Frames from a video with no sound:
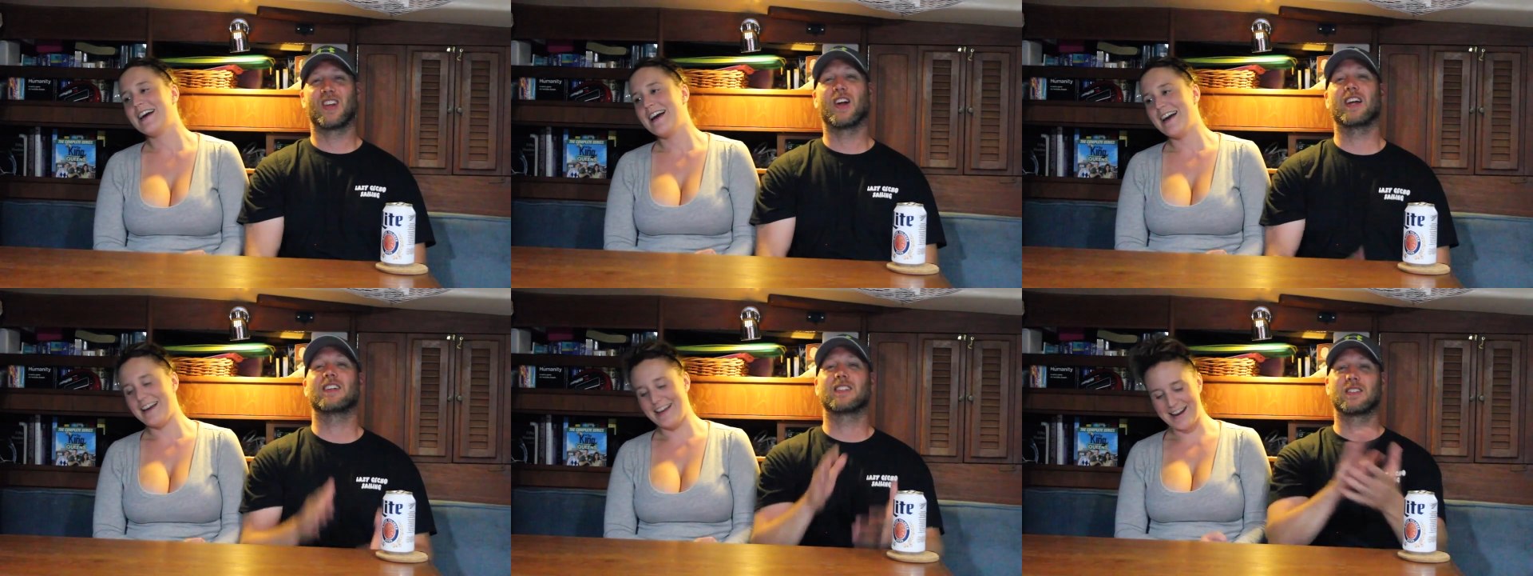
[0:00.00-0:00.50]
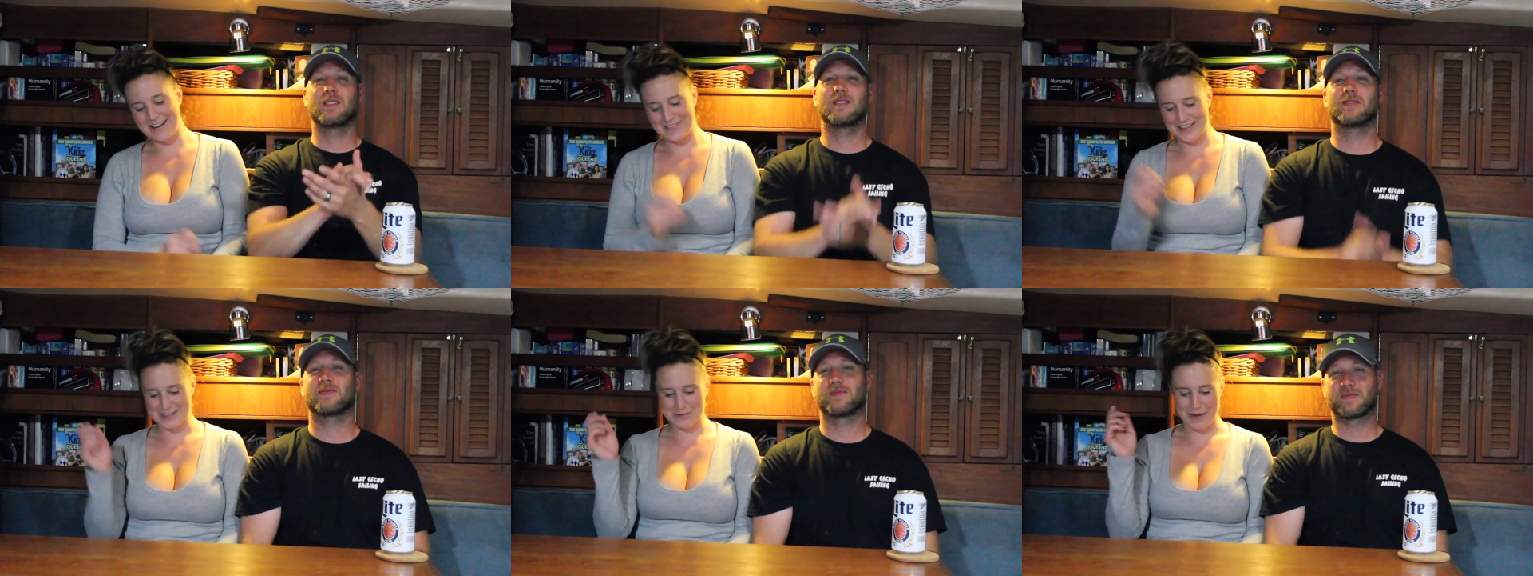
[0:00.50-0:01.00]
Speaker 1: Yeah. All right.
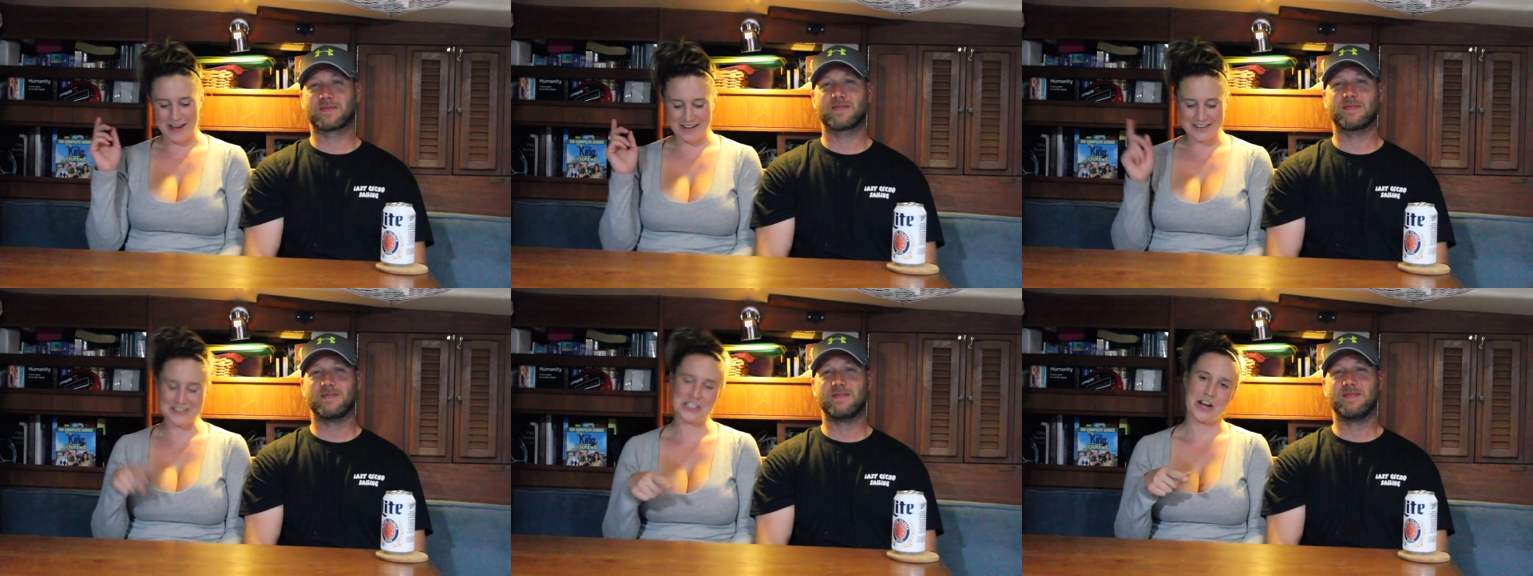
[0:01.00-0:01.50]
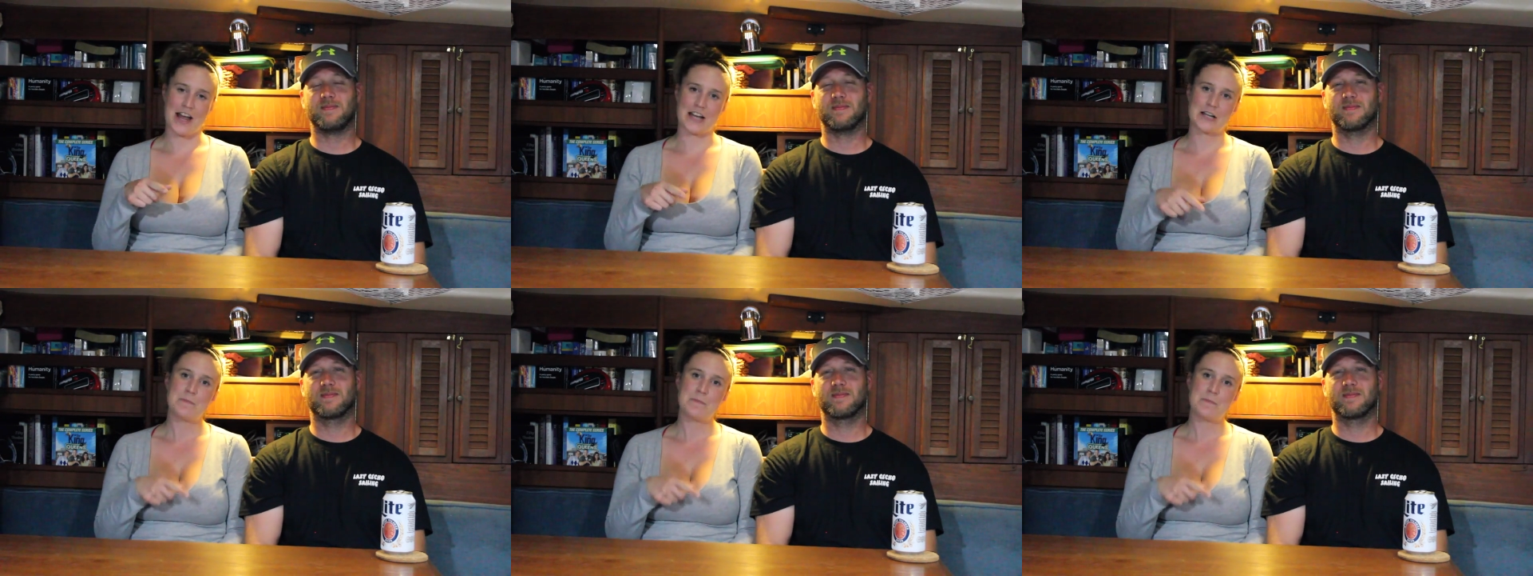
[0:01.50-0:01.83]
Anyways, back on track.